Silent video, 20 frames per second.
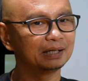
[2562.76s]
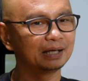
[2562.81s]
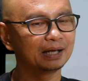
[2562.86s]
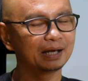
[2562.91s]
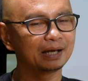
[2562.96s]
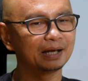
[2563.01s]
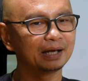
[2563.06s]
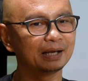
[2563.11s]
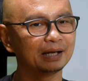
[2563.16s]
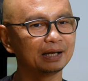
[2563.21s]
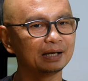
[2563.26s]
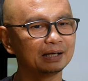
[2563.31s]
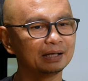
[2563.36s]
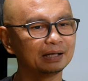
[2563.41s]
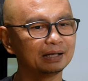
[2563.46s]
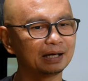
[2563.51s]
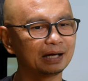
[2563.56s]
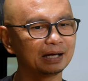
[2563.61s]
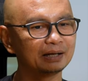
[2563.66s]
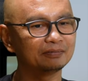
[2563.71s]

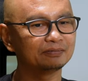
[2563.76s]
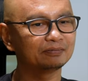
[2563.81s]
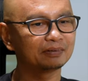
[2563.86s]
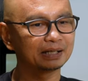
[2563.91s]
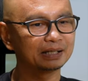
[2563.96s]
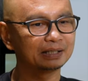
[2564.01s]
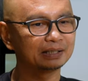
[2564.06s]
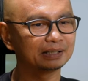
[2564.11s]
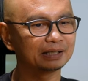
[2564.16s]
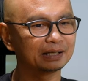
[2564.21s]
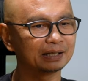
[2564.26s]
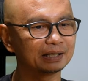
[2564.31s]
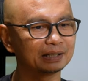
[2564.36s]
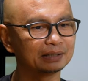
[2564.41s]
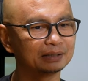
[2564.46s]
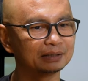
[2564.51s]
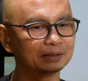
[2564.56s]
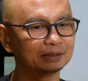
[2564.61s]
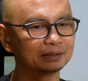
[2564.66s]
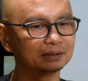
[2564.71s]
and I find
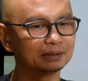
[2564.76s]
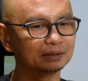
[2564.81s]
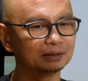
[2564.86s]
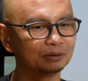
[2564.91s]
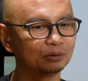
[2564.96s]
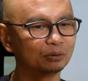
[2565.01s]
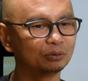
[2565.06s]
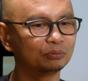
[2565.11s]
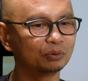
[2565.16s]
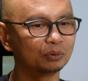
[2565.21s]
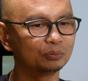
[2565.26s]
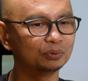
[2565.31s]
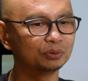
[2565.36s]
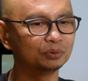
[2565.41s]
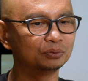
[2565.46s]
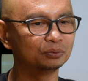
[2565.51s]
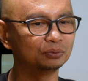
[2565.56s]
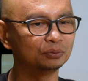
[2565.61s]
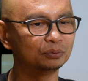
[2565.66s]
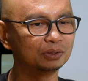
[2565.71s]
that uh, a lot of what we
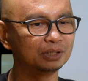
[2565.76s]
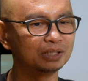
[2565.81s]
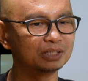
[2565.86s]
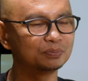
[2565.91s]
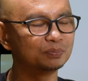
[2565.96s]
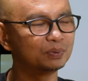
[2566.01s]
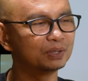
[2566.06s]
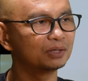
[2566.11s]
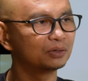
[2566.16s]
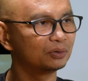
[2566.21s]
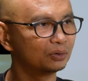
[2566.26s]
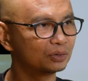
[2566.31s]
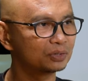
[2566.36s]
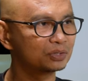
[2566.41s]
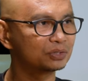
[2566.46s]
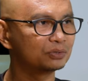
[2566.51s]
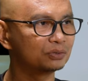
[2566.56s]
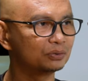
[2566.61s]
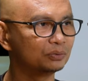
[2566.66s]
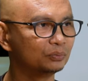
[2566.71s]
do is
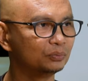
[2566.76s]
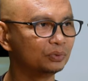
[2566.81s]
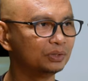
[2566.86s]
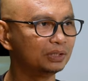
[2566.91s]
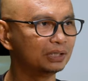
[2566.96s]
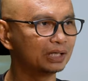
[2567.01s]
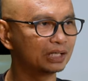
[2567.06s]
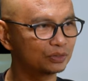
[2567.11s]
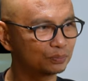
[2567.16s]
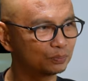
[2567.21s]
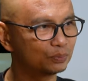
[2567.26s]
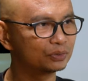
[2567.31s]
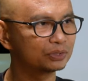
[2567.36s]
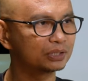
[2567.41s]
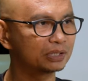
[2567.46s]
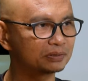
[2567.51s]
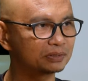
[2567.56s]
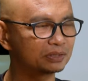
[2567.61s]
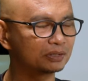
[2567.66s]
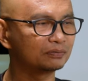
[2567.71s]
because we
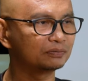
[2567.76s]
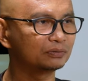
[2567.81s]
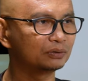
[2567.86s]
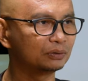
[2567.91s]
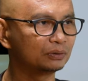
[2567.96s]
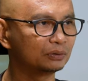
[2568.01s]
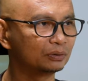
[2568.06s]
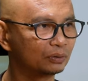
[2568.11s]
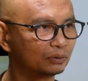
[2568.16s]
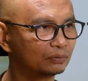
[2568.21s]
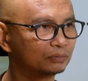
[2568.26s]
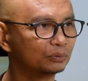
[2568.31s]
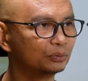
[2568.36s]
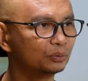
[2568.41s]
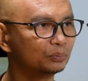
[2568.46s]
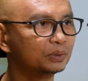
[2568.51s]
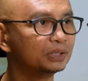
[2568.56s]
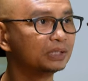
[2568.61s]
expose ourselves to a lot of good